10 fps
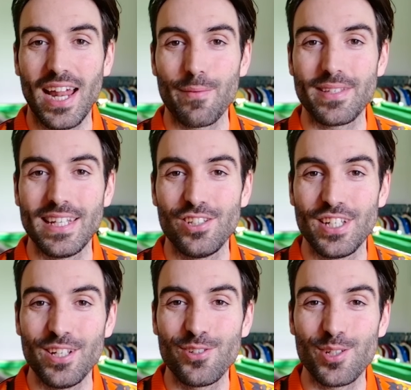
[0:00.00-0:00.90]
Gianni
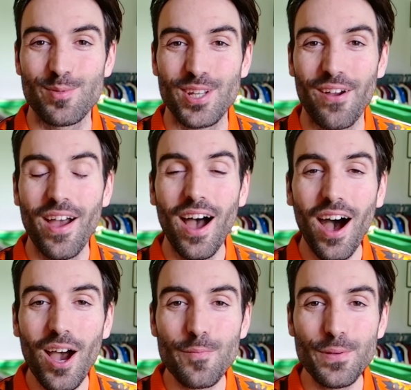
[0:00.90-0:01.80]
YouTube show.
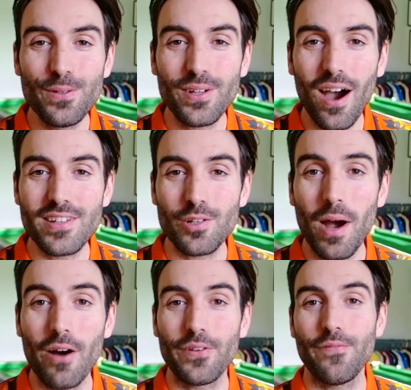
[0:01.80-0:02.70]
Hope you guys are
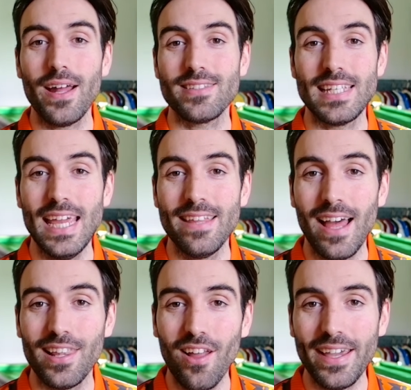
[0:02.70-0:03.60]
well. If you fancy hitting
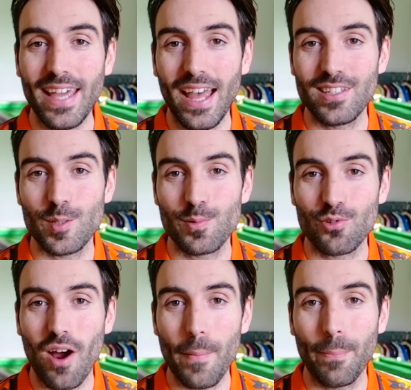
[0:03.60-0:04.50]
that like and
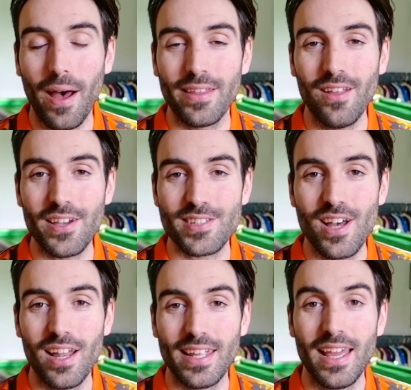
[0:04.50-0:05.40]
subscribe button nice and
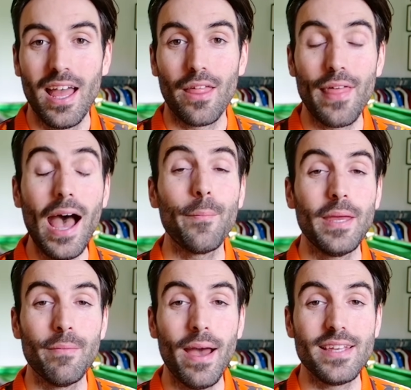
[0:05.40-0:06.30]
early, that would
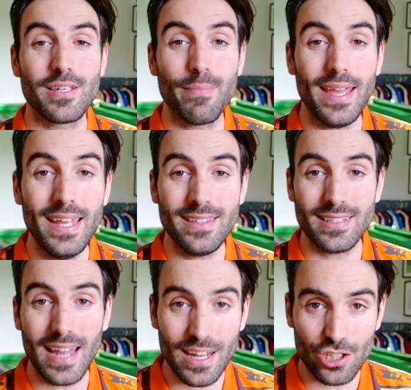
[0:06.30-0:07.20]
be amazing. But in
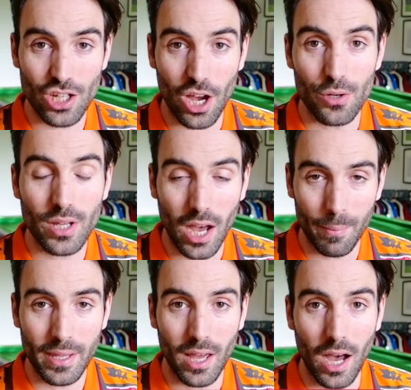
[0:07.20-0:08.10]
today's show,
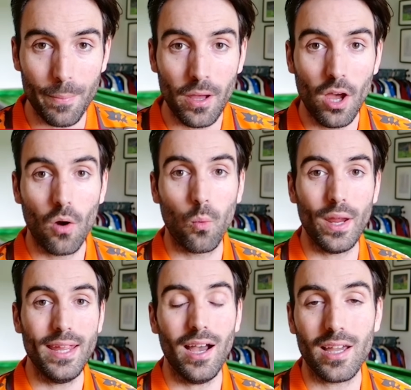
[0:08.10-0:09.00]
coming up,
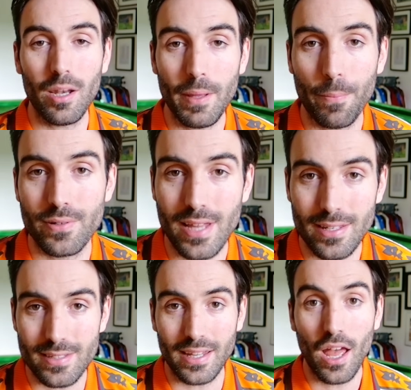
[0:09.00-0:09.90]
we are going to be
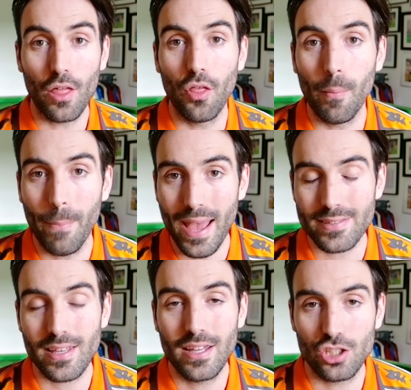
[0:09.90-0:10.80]
presenting the
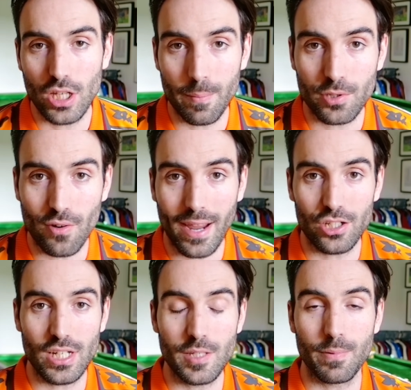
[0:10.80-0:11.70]
best chip
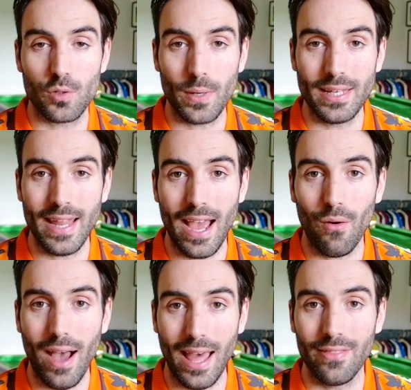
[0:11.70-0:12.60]
strategies between
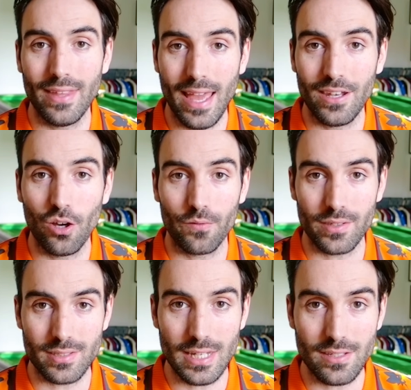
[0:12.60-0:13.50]
now and the end of the
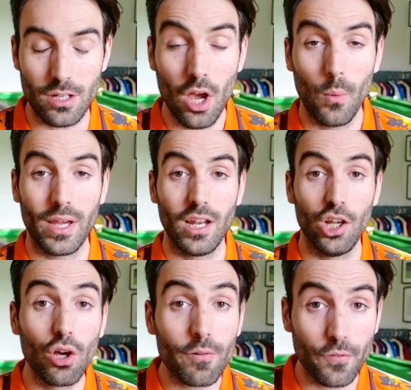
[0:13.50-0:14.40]
season. We're going to
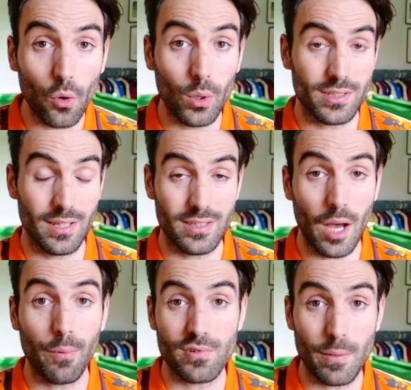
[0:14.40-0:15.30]
look forward to the
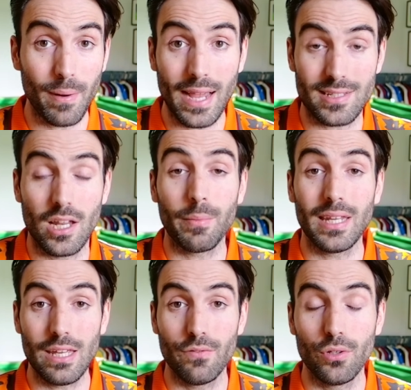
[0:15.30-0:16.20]
doubles, the blanks, and I'm going to
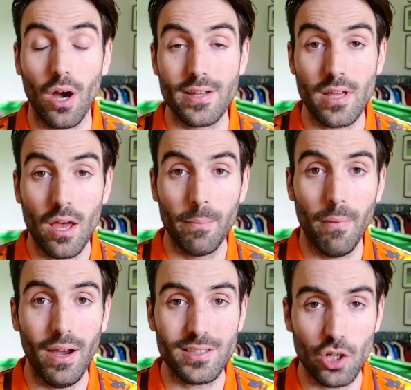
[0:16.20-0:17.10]
give you guys
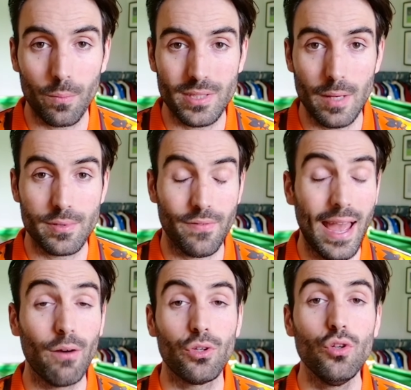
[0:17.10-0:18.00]
my top tips of
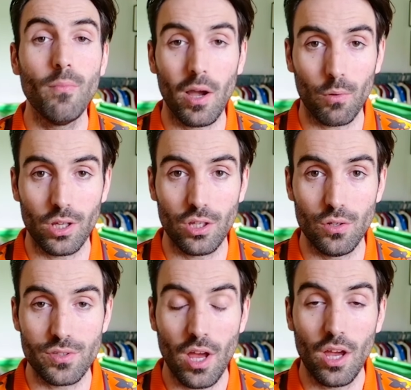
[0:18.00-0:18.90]
how you might want to
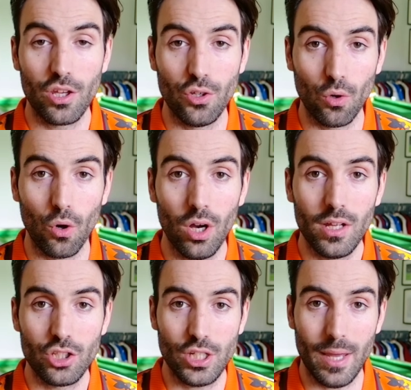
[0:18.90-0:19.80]
use your
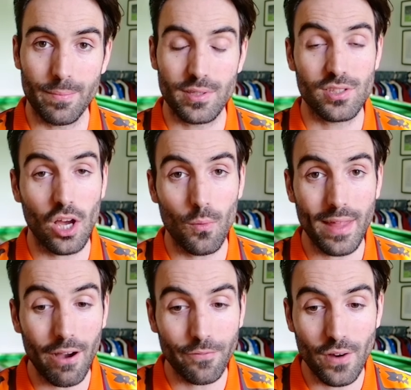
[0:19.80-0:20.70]
chips. So
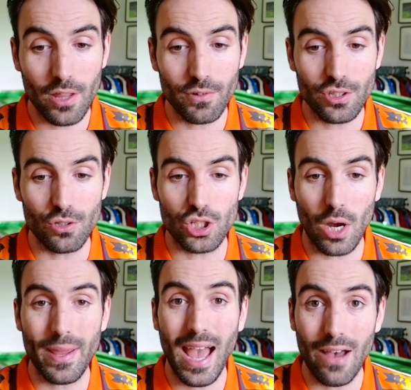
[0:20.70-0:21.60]
without further ado,
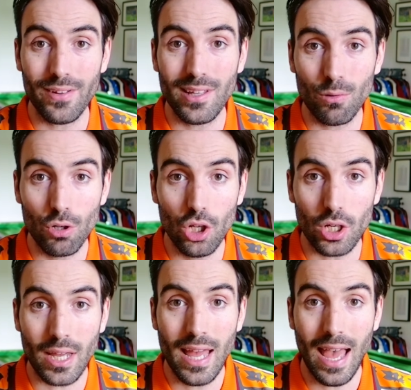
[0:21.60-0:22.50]
shall we have a little look